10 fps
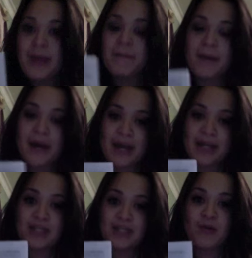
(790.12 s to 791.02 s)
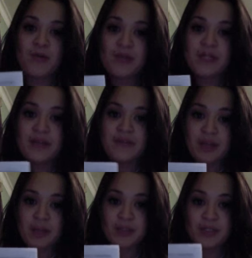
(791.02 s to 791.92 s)
buy that's only
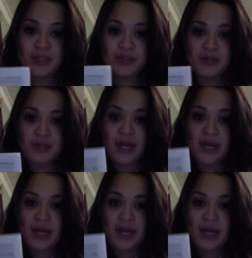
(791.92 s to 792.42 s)
available to you